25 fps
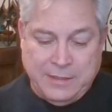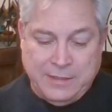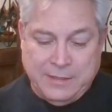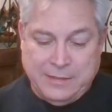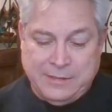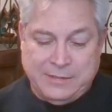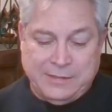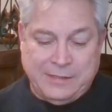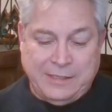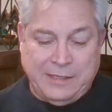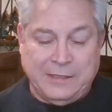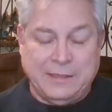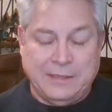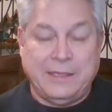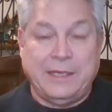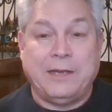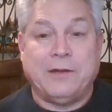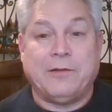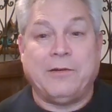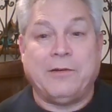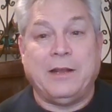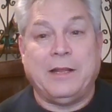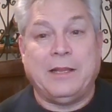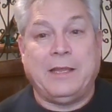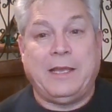see you
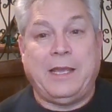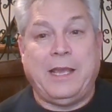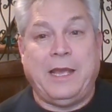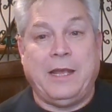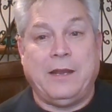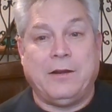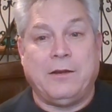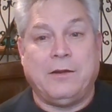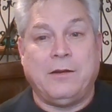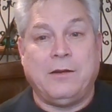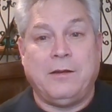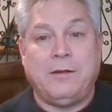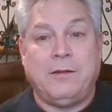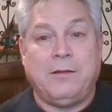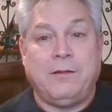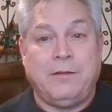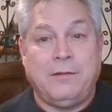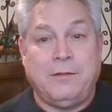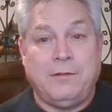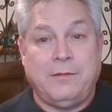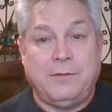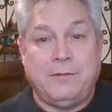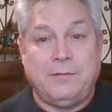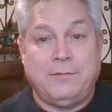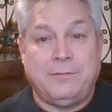later, alligator?
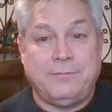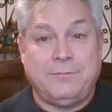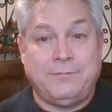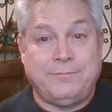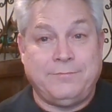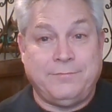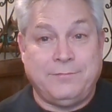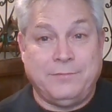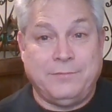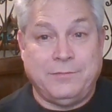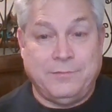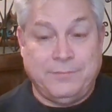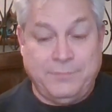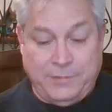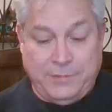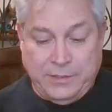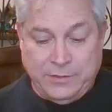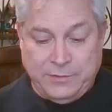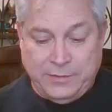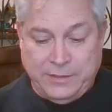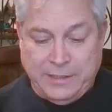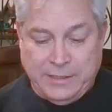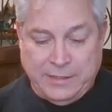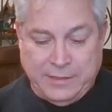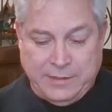You're
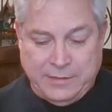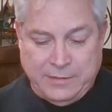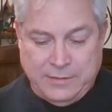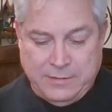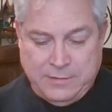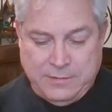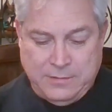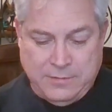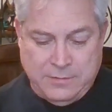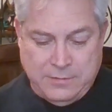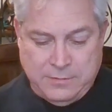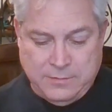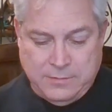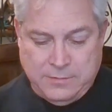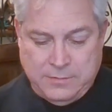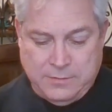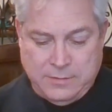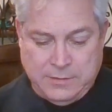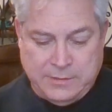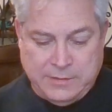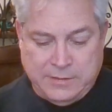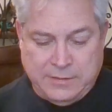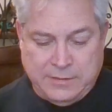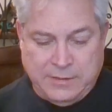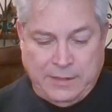done.
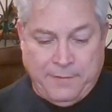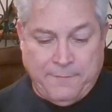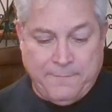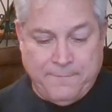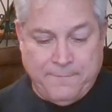Let's see.